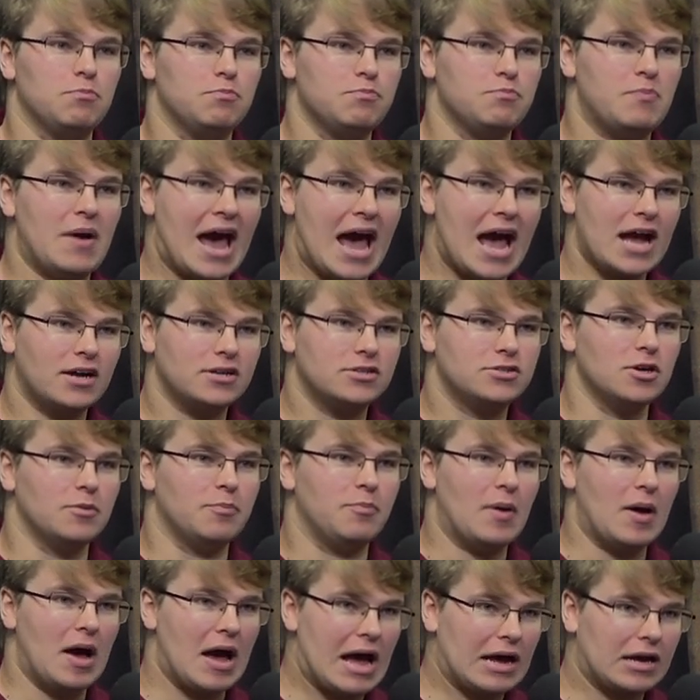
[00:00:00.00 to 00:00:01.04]

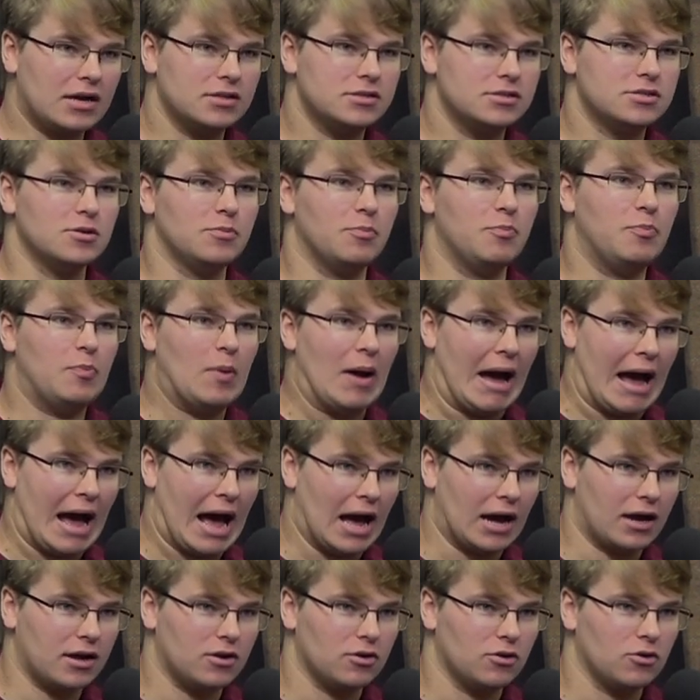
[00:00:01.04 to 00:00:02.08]

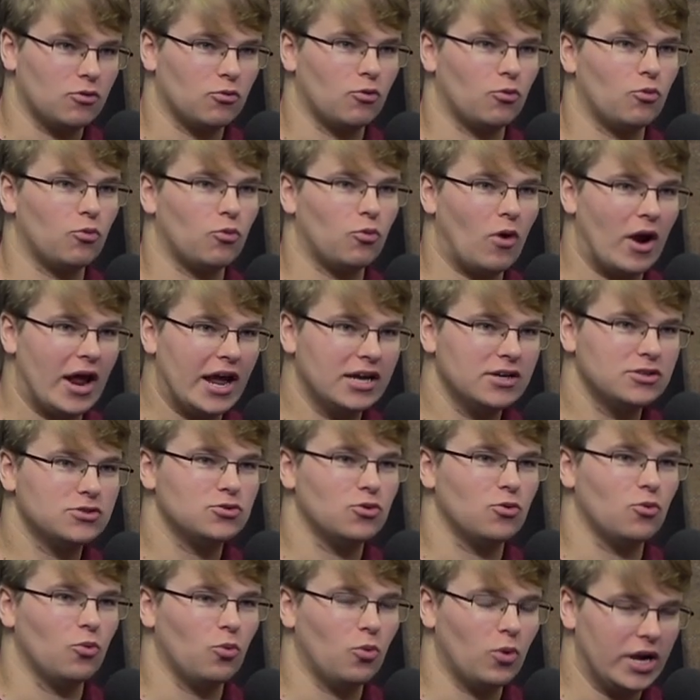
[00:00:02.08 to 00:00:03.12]
back-to-back-to-back ranked
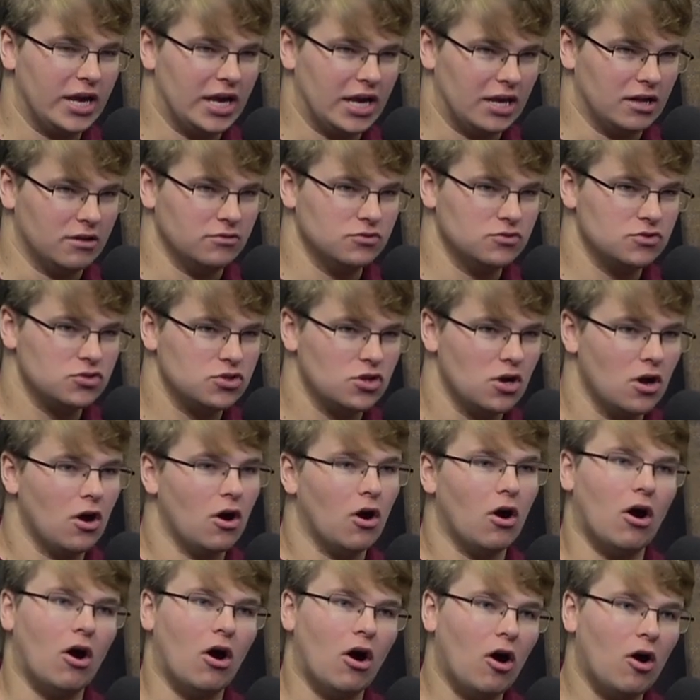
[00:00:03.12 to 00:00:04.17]
wins,
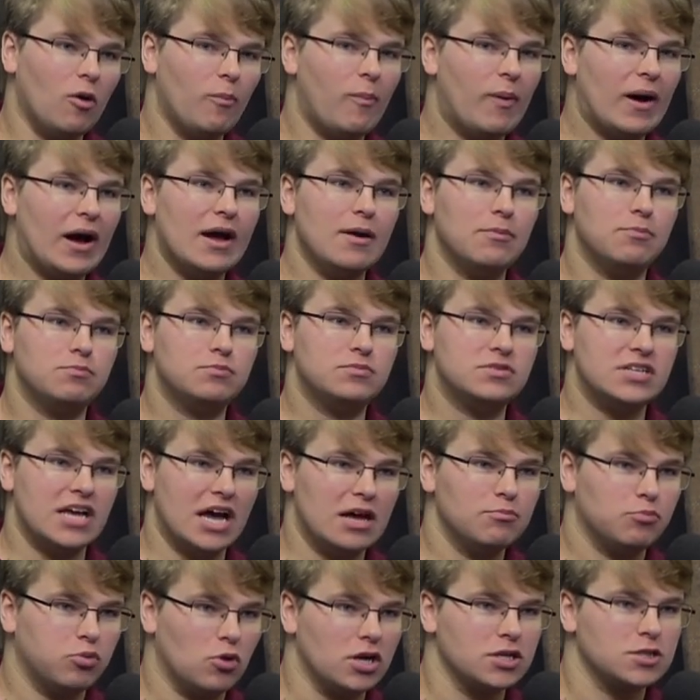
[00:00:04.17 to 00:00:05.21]
all by
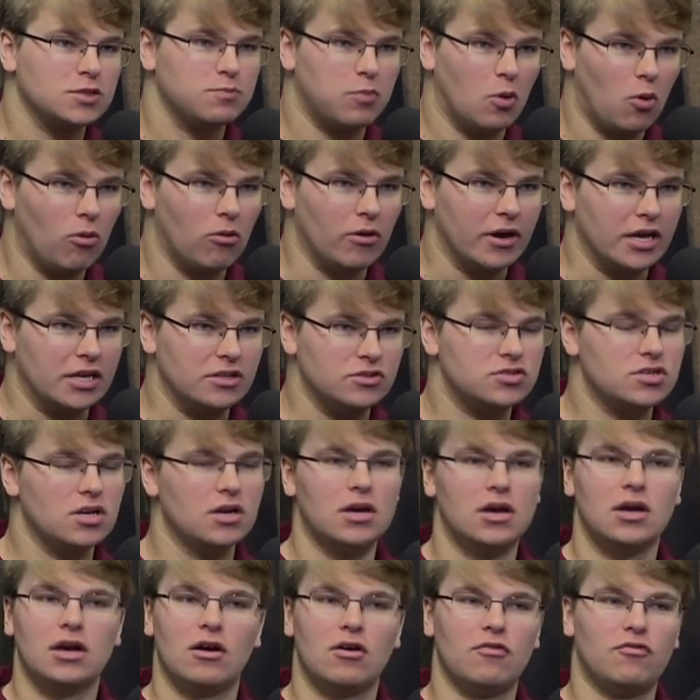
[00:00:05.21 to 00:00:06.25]
ten-plus points,
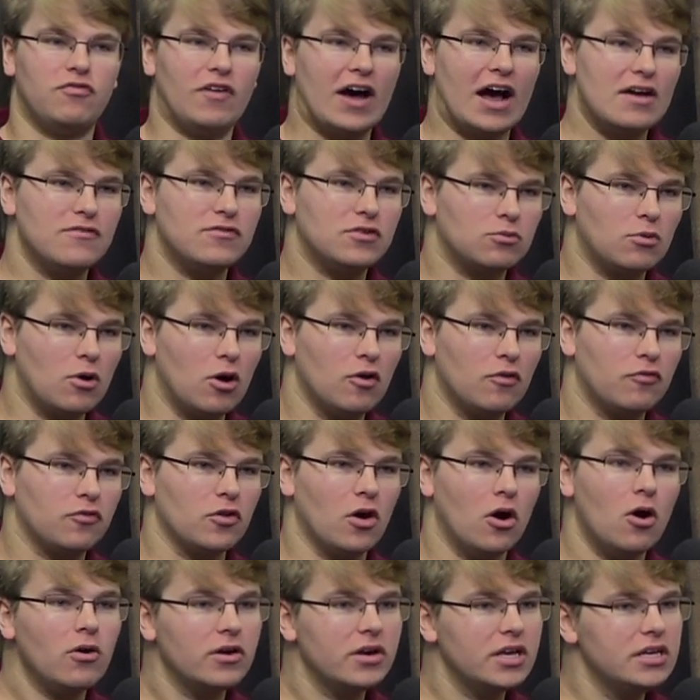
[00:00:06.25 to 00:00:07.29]
five in a row for
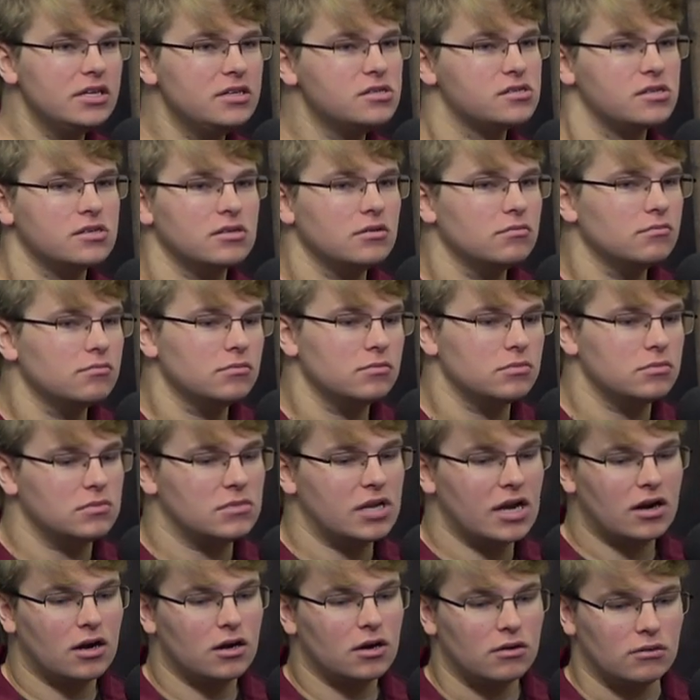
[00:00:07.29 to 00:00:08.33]
the Hokies.
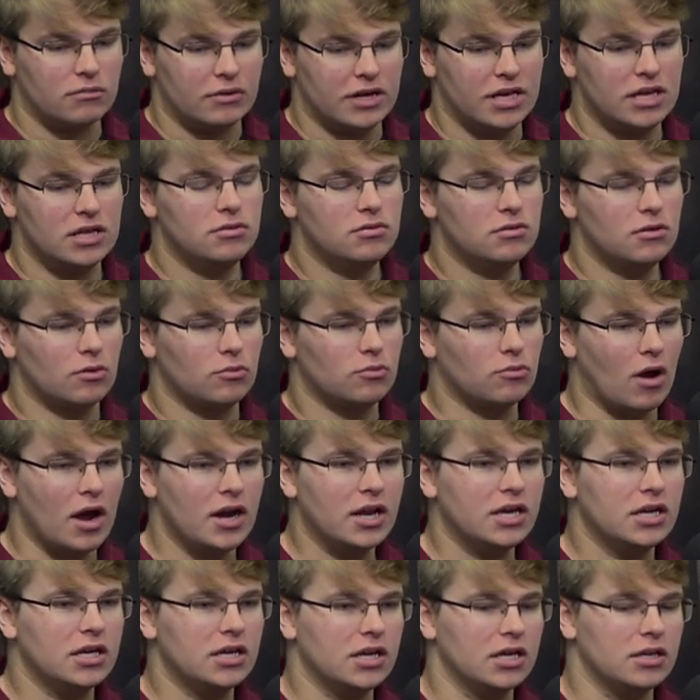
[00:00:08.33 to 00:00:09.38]
They're in the
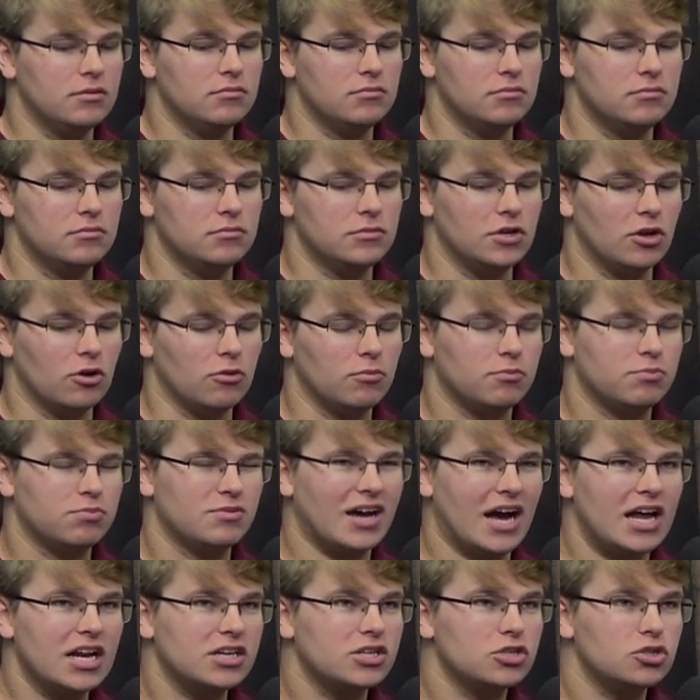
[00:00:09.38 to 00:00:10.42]
running and, you know,
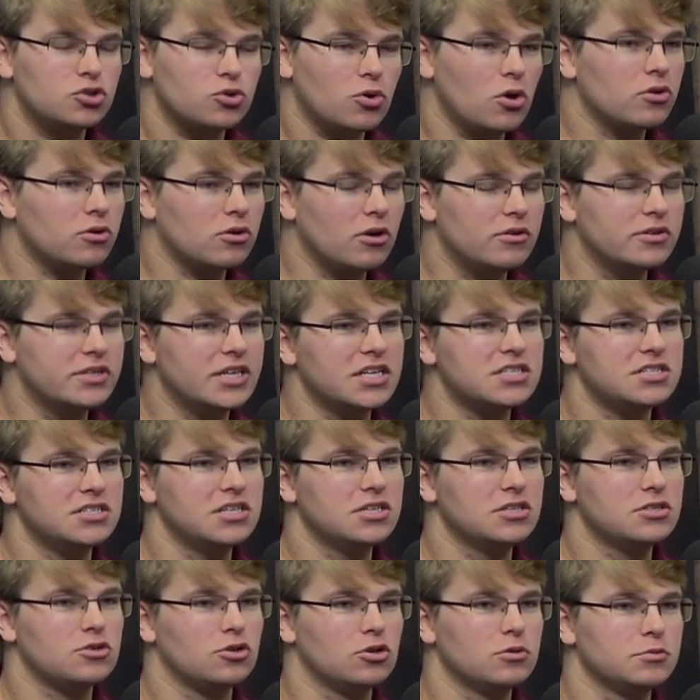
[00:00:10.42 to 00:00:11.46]
kind of control their own destiny
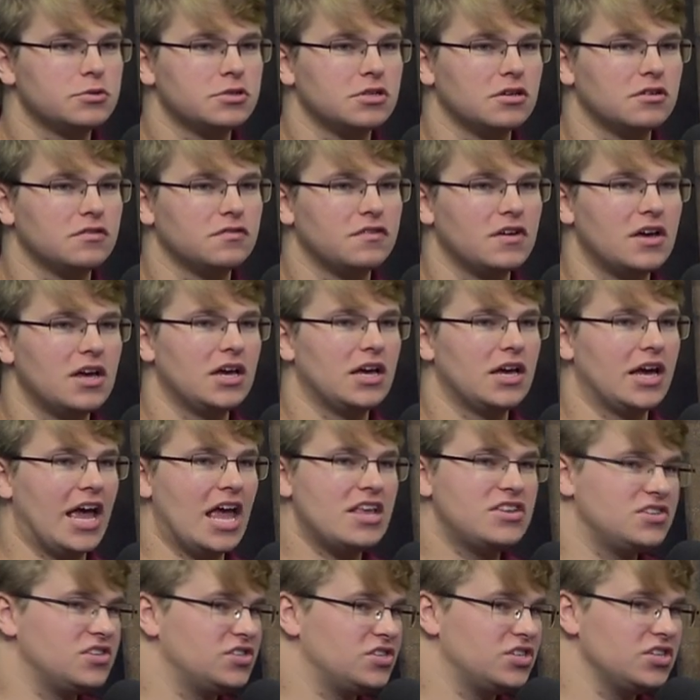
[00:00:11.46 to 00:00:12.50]
in terms of A
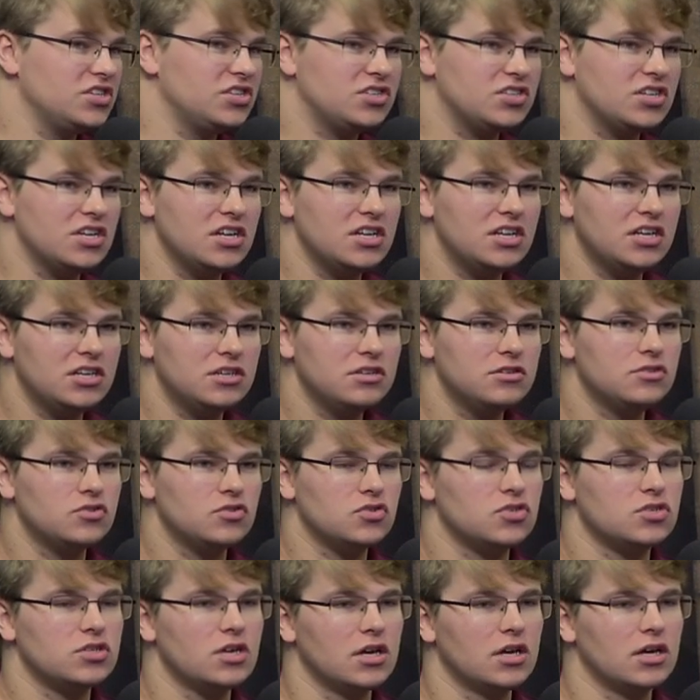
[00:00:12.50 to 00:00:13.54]
C C
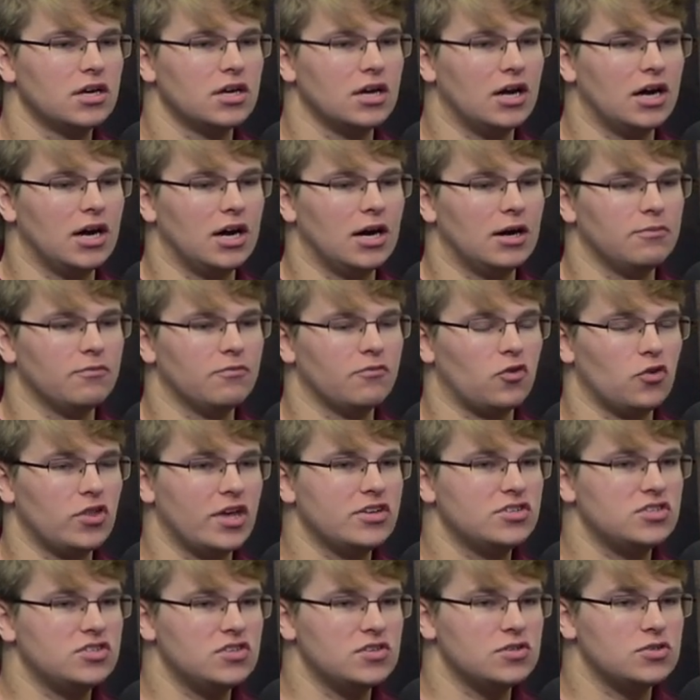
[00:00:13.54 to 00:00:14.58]
seedings um, for the A
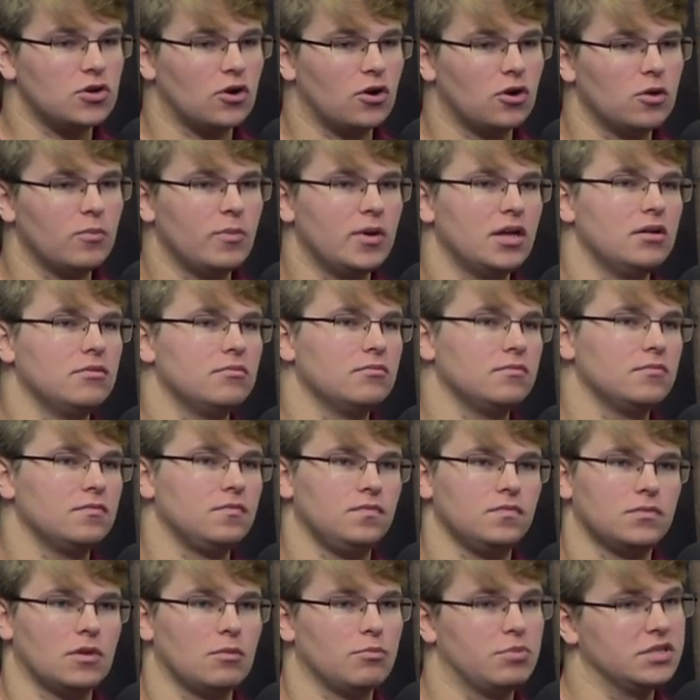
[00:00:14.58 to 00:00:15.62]
C C tournament,
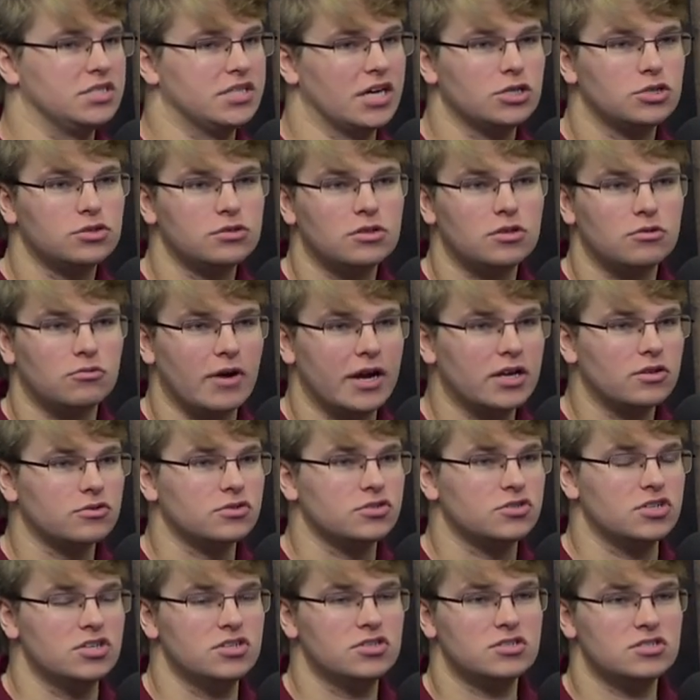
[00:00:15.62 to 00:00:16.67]
potentially the regular
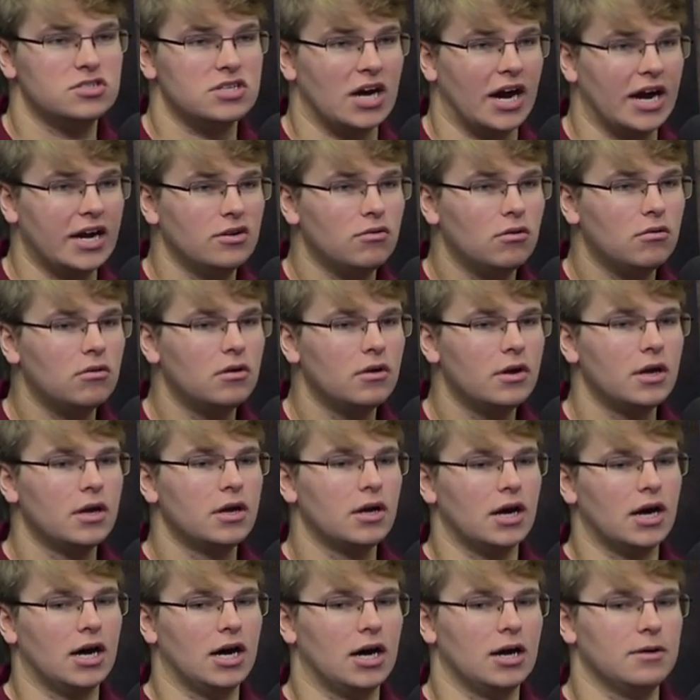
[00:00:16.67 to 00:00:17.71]
season title.
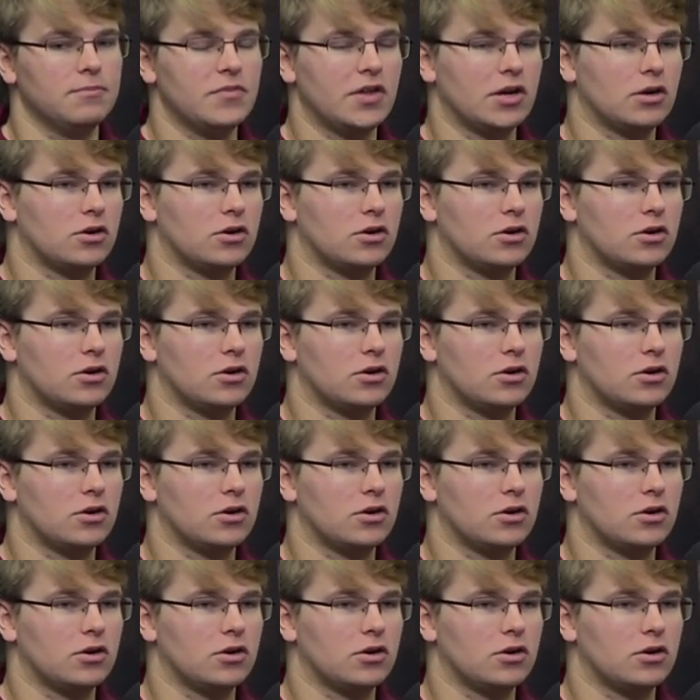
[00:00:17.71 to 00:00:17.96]
Um, they're